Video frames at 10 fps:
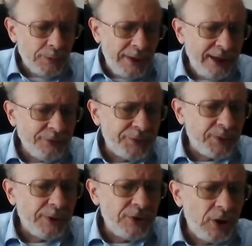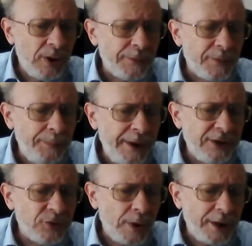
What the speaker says: you count from the top of the page,